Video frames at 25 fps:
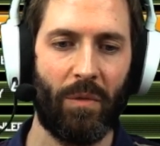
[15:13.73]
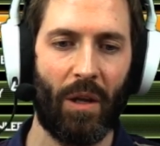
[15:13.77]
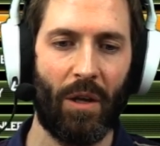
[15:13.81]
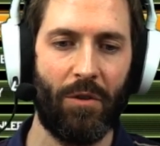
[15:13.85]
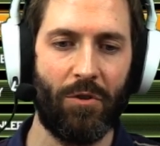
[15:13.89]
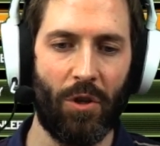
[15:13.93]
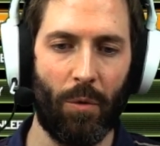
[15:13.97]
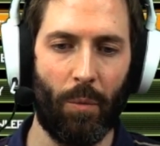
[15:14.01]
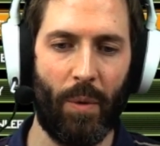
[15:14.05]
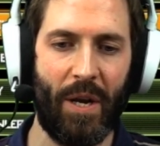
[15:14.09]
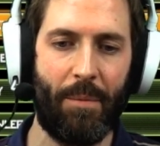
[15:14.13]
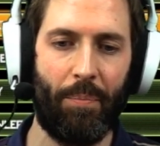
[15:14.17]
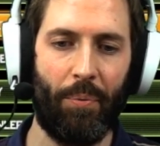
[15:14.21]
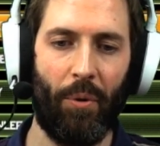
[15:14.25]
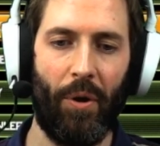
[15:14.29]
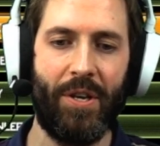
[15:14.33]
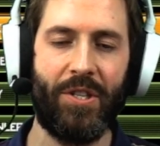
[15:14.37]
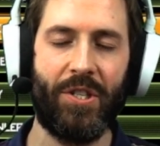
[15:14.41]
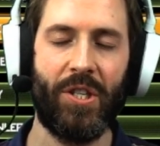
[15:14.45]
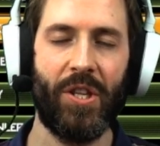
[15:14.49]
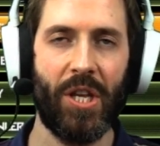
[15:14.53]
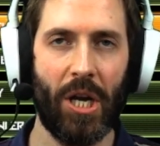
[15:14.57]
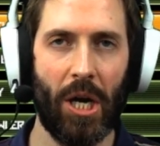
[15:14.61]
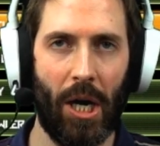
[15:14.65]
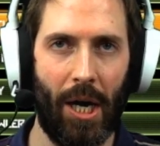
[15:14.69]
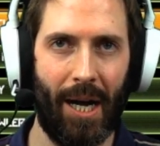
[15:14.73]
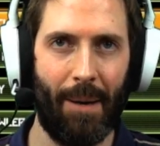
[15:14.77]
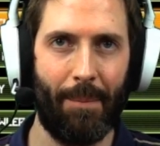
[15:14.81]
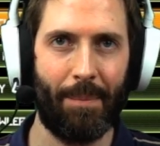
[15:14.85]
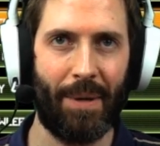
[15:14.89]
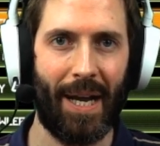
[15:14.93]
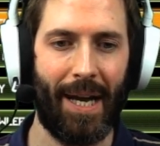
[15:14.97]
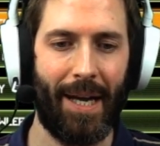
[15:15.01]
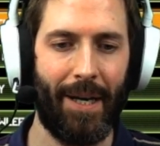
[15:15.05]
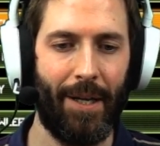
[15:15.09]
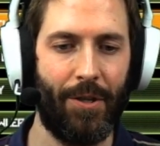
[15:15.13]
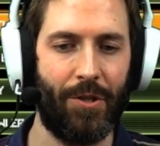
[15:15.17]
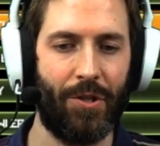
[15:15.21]
So the weak points are the arm
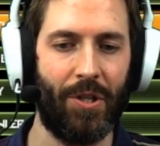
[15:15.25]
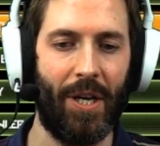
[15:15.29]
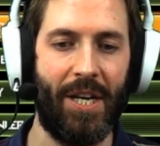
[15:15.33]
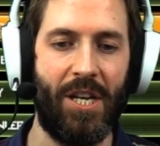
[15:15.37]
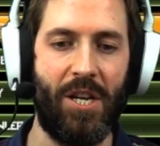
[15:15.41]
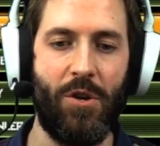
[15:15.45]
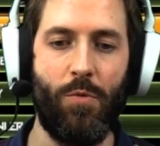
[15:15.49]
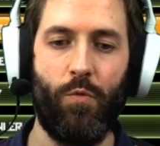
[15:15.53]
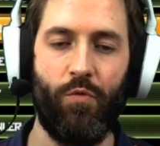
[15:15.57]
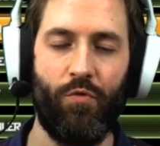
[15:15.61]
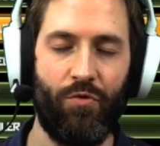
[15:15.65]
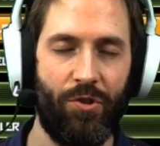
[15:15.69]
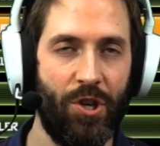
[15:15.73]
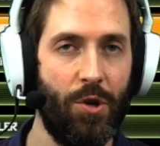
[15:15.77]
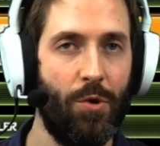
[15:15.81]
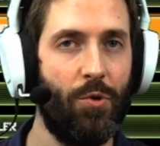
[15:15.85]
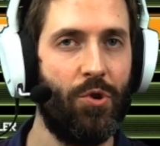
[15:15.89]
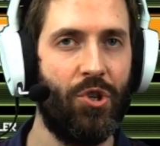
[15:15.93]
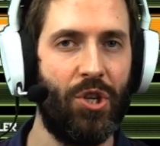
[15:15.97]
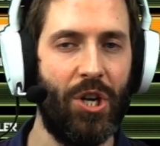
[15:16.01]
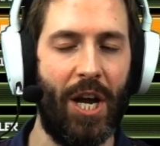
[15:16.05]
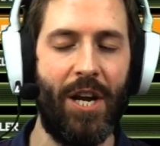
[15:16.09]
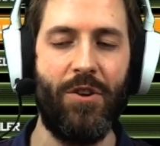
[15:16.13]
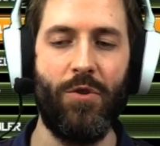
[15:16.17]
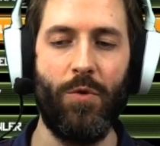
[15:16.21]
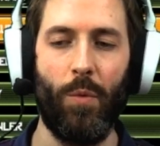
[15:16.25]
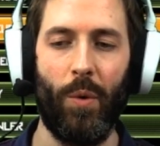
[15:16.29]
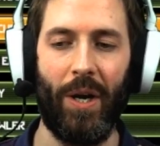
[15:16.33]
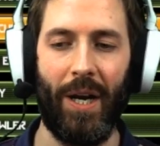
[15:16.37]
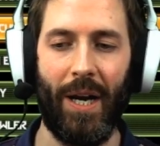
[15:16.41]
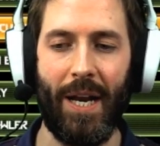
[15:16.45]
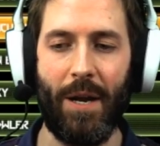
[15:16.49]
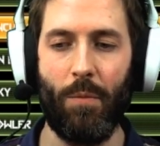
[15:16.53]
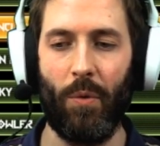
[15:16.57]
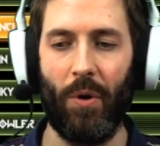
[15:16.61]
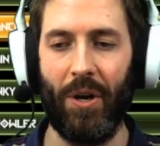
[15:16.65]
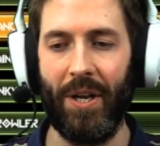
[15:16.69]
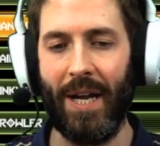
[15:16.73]
cannons, and you
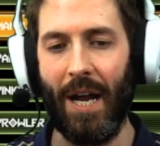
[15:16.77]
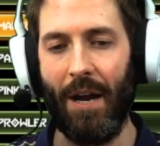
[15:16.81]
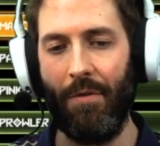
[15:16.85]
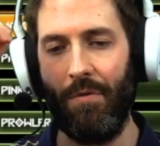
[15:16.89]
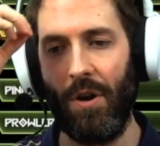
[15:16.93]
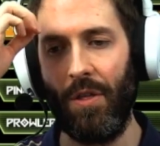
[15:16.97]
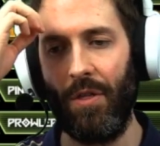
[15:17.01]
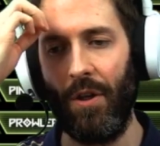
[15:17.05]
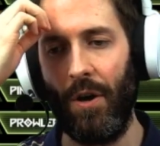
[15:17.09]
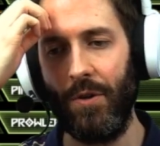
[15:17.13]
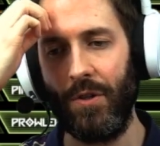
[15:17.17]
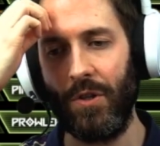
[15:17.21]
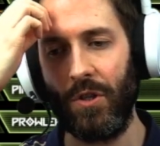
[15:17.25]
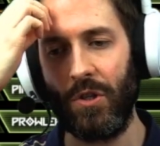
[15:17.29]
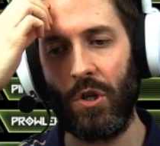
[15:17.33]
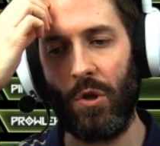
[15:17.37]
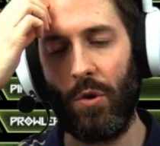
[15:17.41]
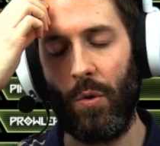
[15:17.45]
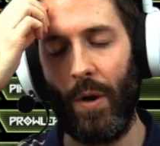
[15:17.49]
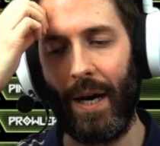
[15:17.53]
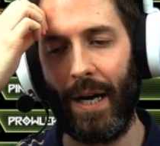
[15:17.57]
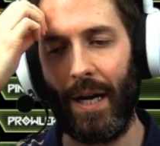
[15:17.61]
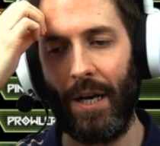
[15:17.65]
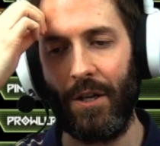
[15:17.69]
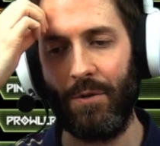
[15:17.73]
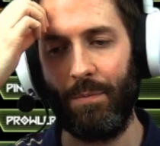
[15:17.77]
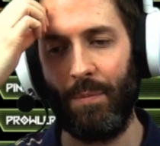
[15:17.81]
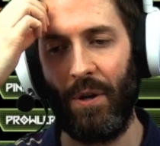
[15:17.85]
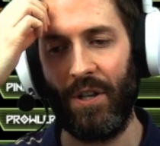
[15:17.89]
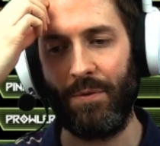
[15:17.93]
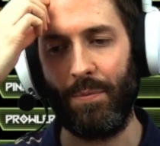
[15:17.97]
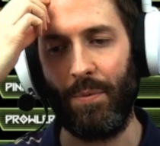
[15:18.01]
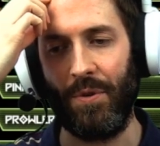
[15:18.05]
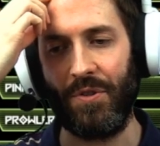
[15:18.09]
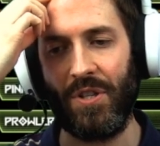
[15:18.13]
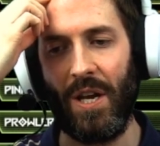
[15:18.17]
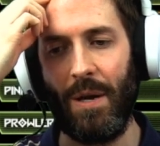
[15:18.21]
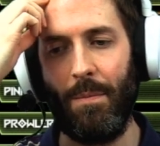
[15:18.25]
genuinely want to get rid of those as quickly as
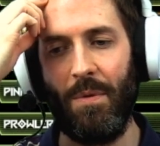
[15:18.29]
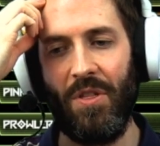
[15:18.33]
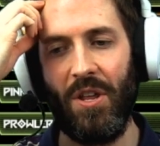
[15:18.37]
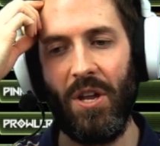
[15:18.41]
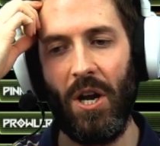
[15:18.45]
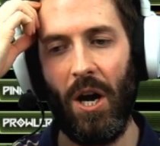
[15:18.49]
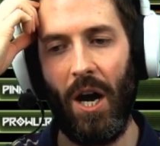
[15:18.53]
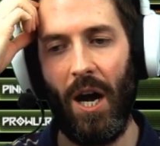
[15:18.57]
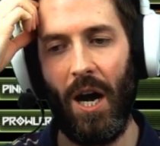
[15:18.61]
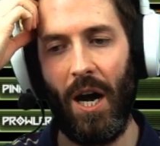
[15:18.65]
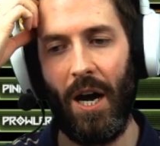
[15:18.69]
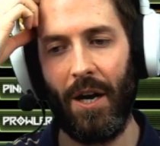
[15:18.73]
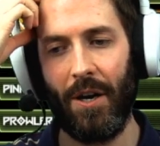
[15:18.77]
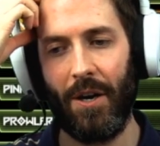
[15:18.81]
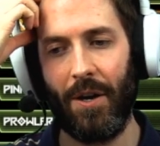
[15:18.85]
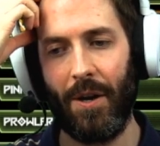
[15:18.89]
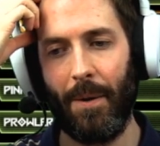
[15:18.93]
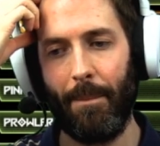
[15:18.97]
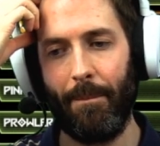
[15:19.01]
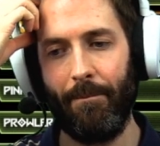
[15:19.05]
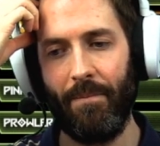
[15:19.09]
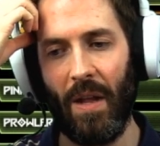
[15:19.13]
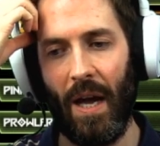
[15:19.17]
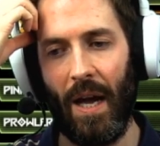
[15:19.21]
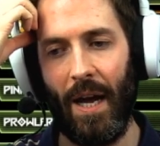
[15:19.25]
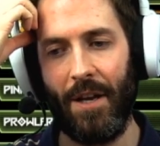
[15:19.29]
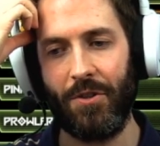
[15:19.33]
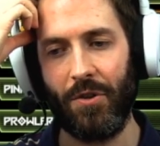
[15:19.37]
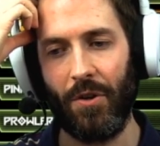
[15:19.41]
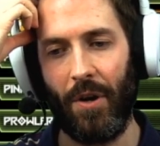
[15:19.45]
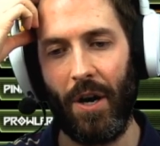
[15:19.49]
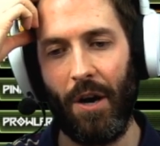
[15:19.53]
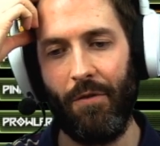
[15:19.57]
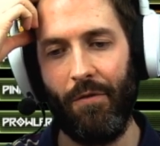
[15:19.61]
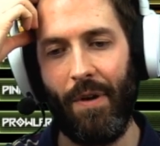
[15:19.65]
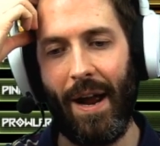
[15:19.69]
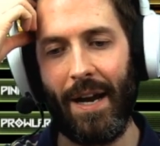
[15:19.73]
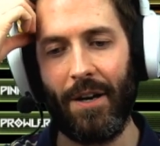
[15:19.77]
possible. Same with the
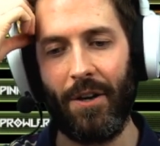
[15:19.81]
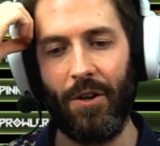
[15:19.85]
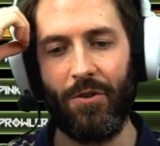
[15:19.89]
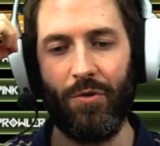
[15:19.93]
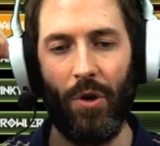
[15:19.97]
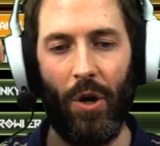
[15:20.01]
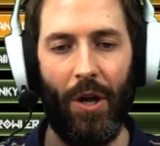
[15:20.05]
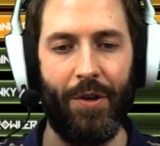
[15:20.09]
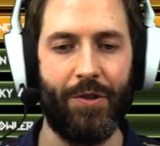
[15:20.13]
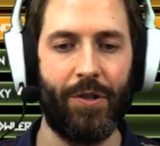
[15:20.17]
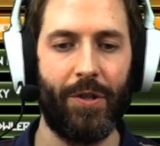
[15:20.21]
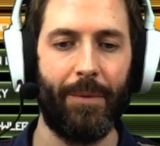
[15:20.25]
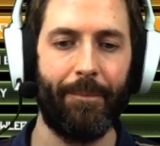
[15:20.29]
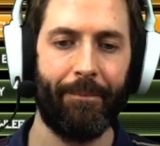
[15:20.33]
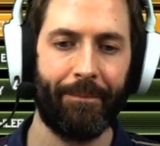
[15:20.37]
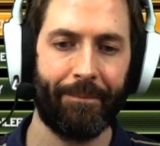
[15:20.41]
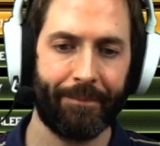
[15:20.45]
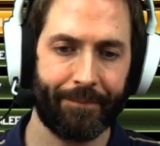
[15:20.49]
Arachnotrons.